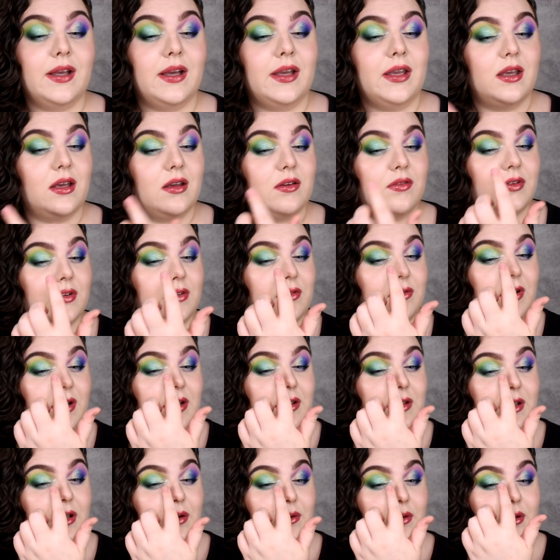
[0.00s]
I have it
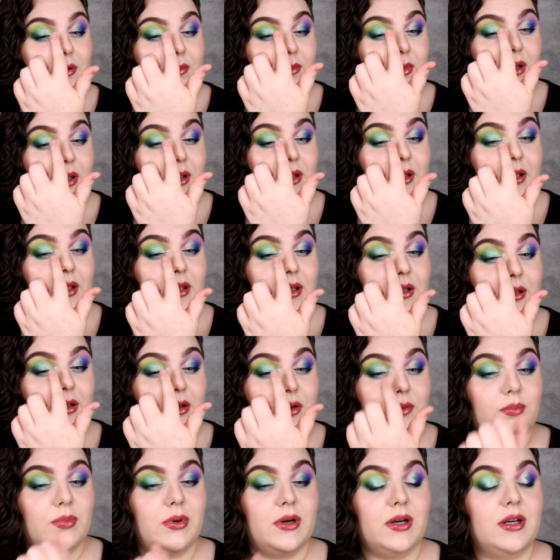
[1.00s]
right now in my
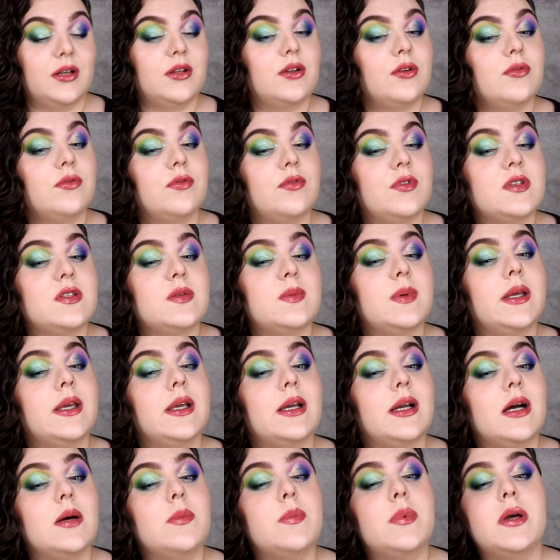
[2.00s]
inner part of this
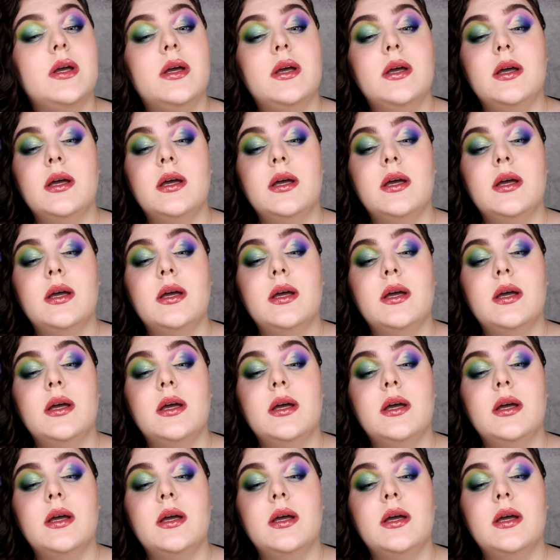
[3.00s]
makeup,